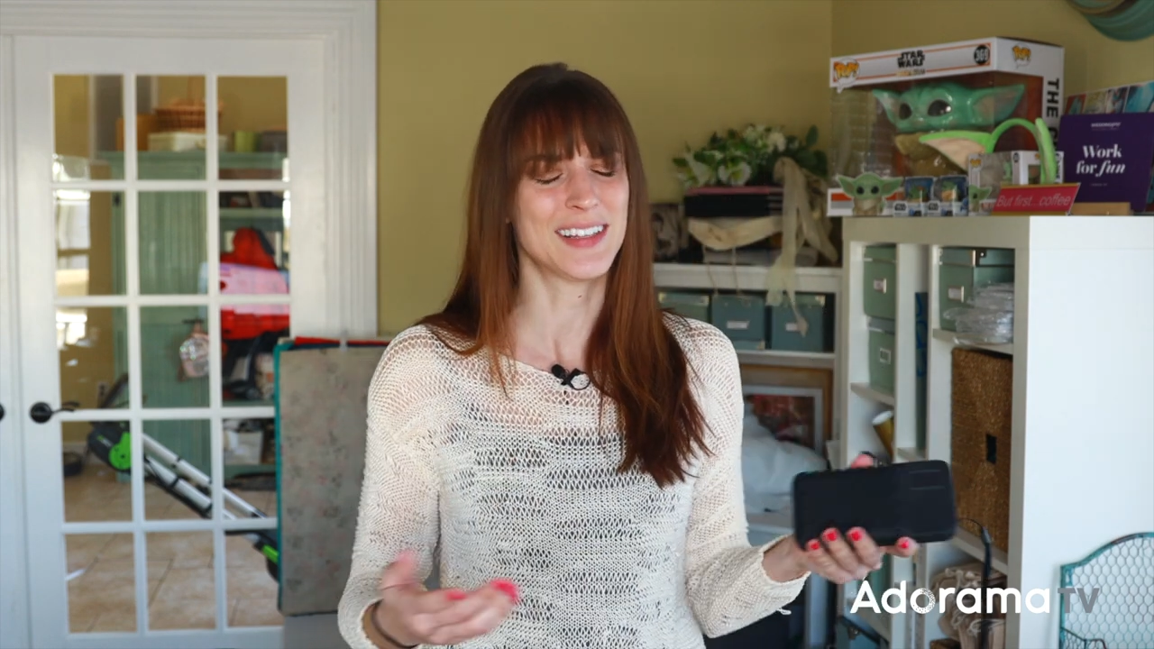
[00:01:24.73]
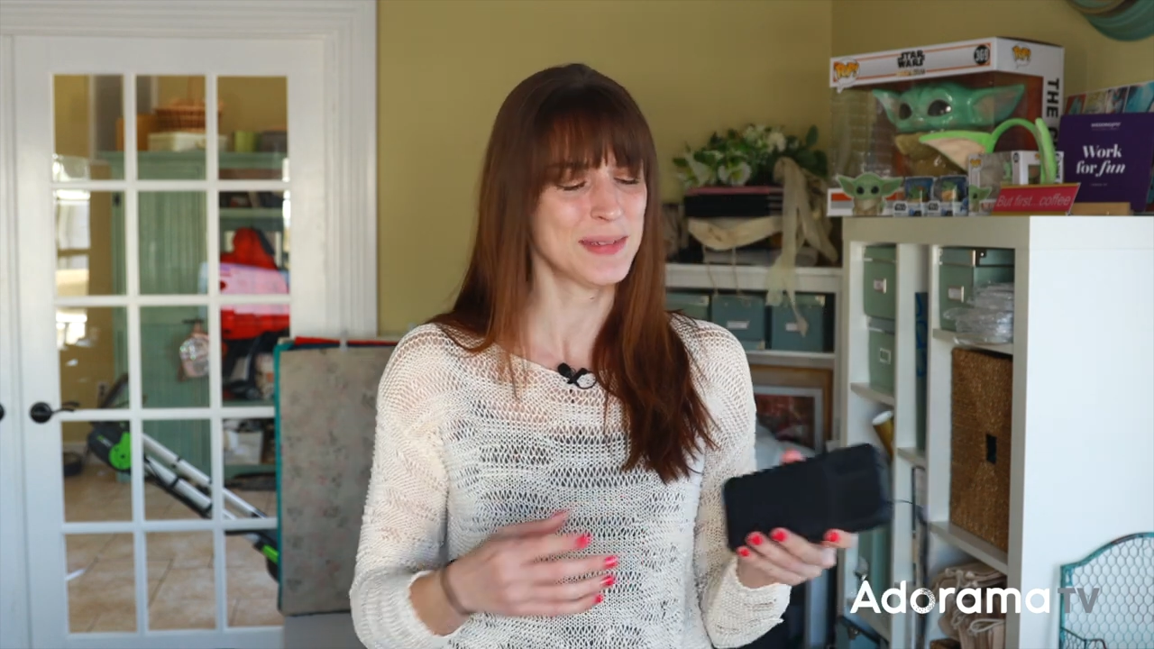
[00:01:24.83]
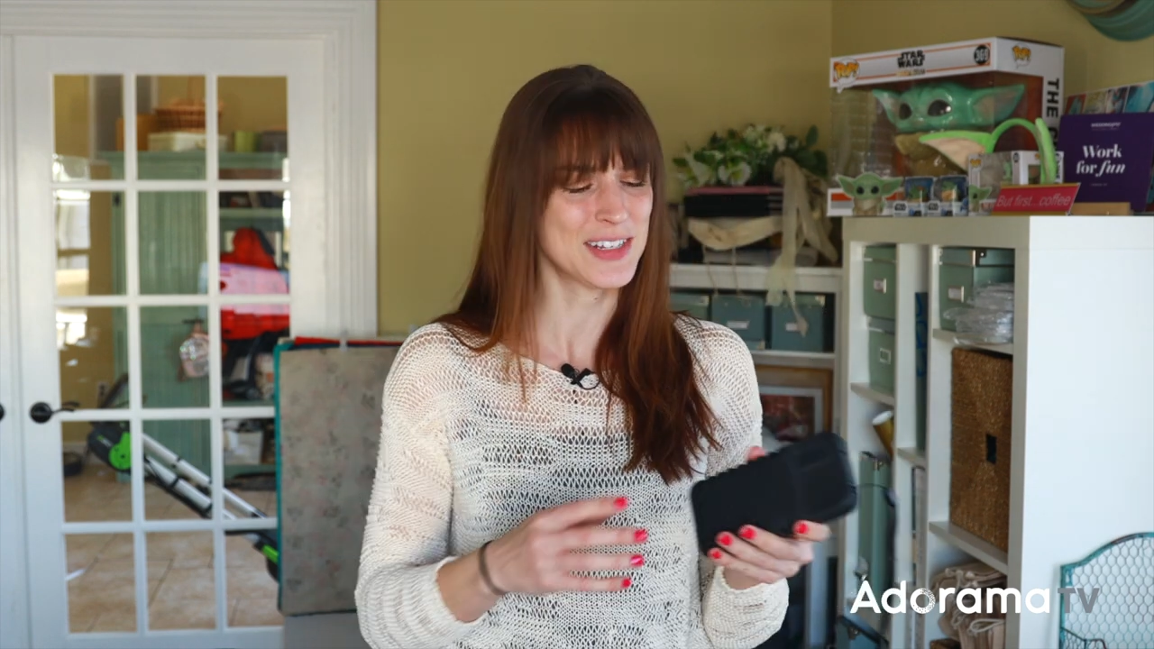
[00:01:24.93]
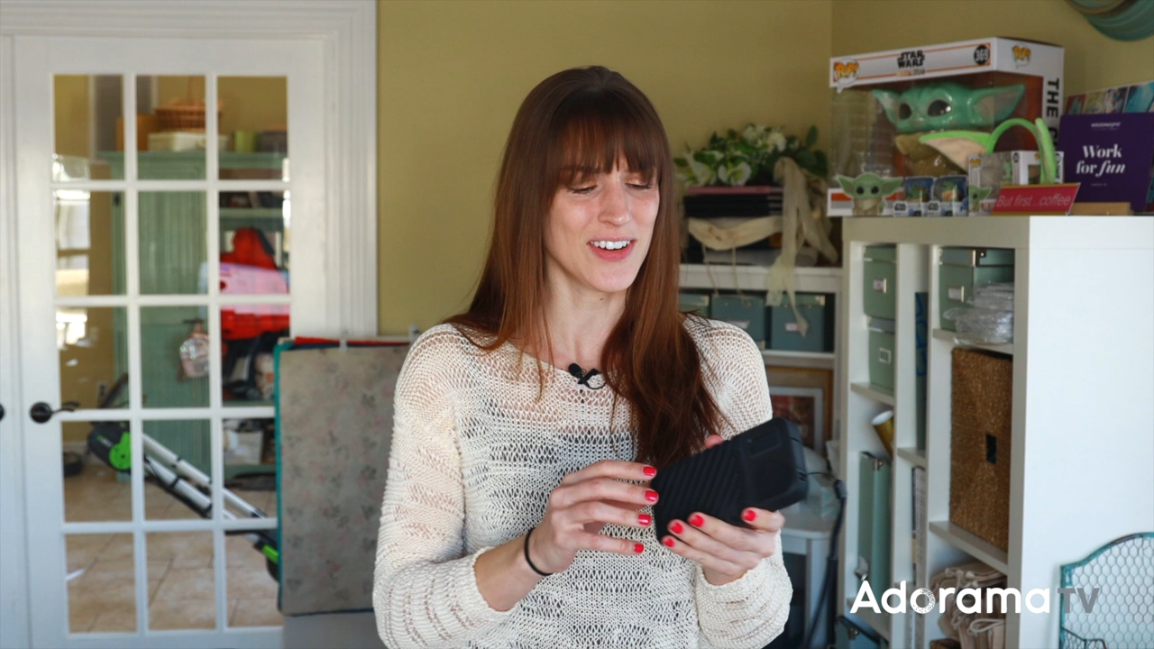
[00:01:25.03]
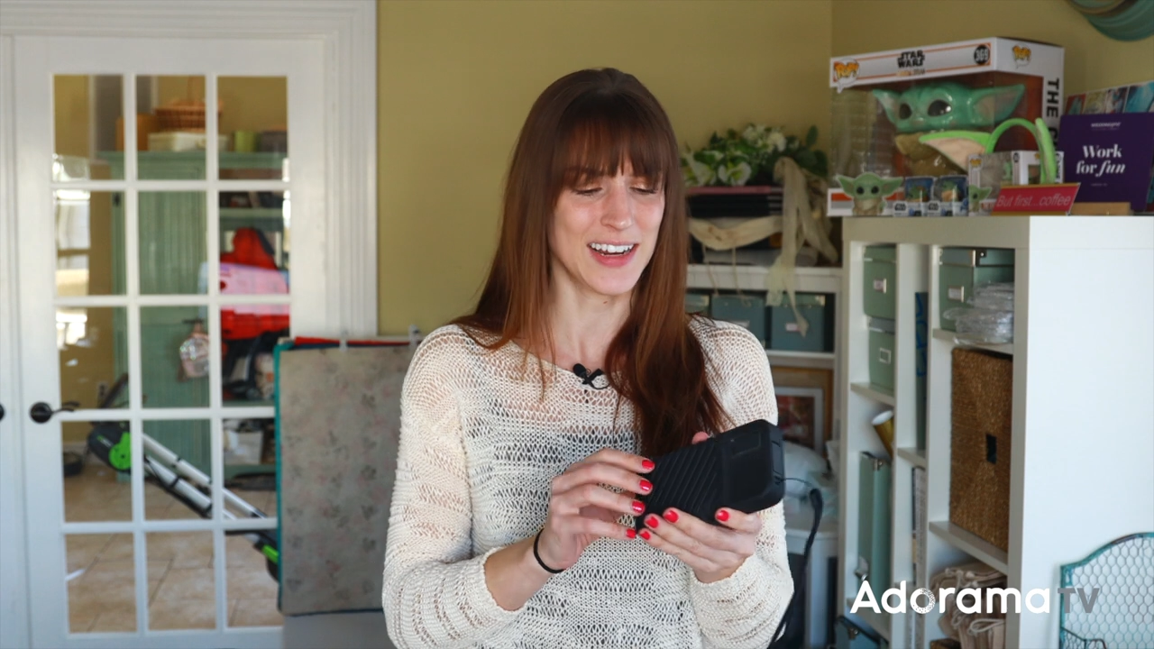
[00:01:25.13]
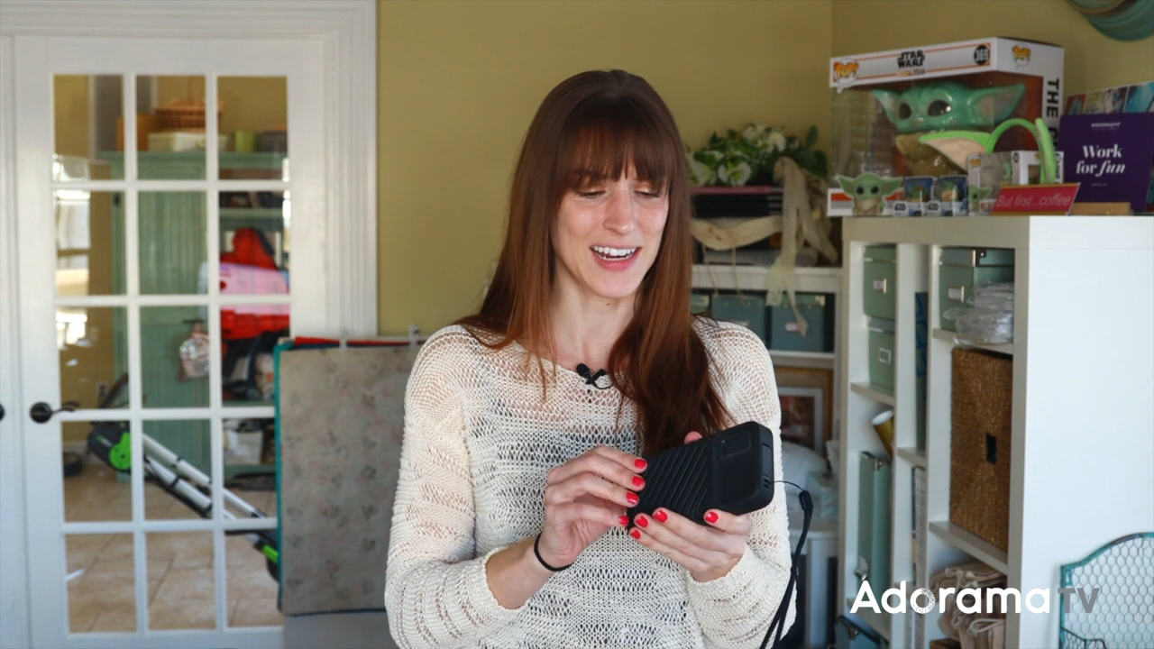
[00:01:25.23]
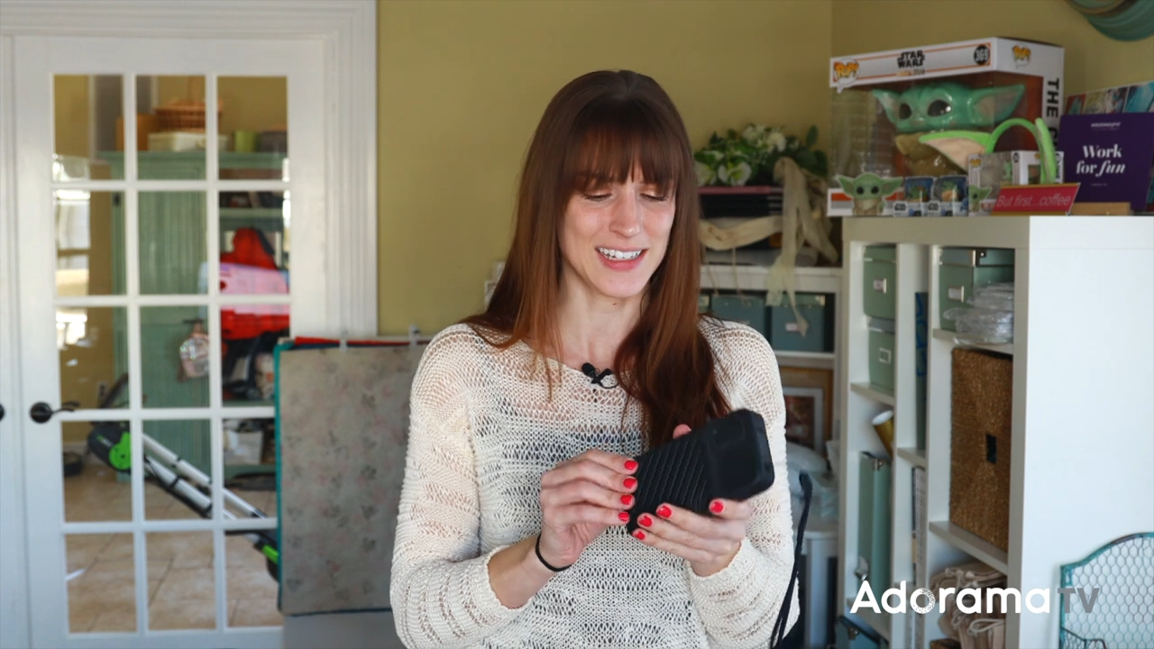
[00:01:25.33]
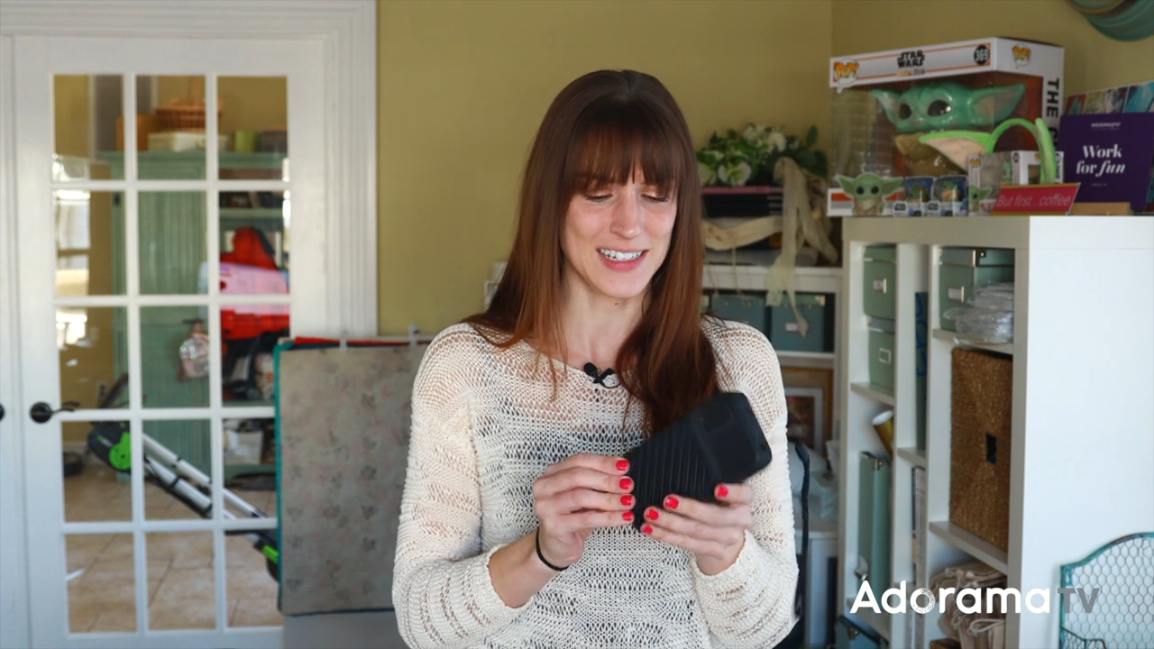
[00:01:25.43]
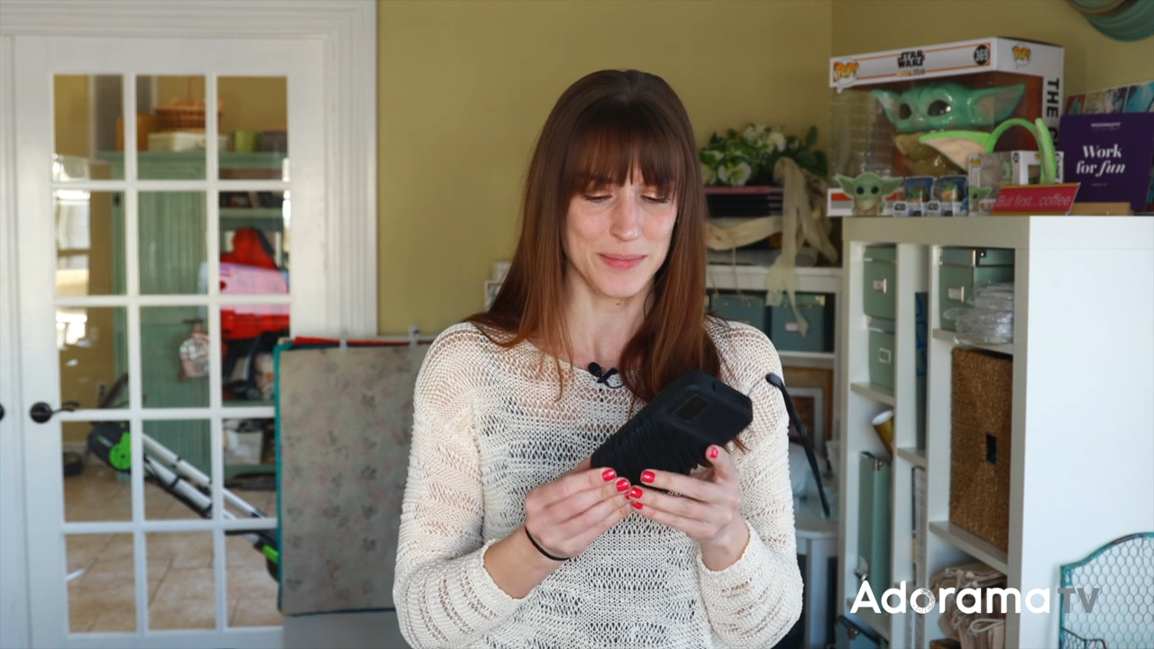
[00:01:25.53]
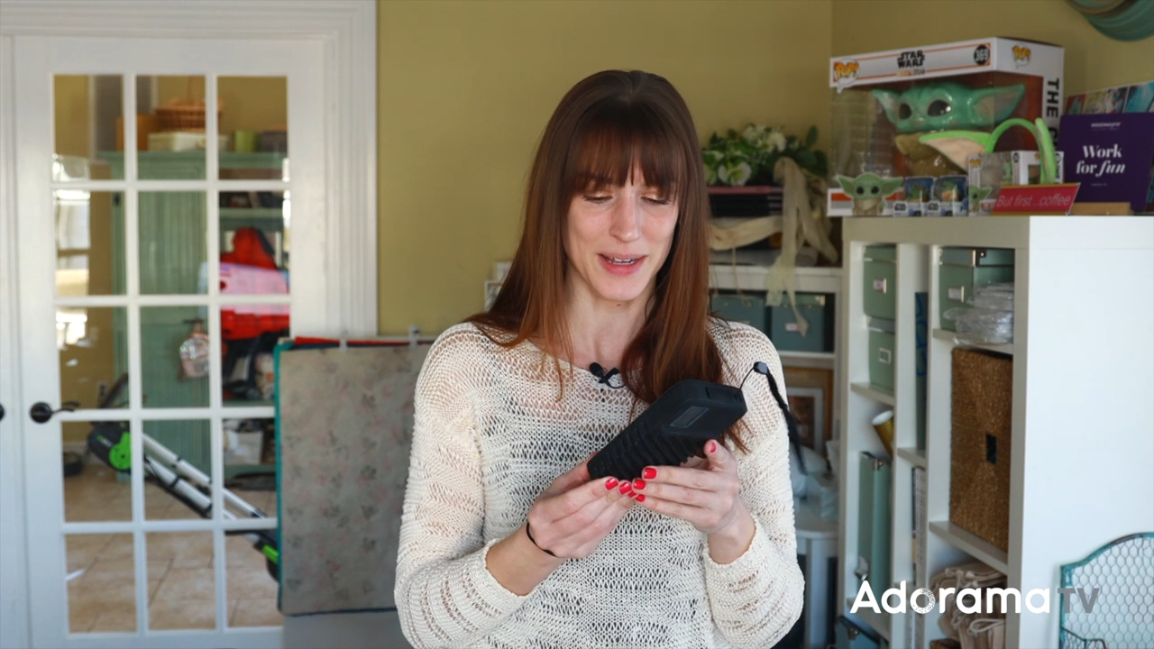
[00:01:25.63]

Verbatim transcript: I mean, try not to,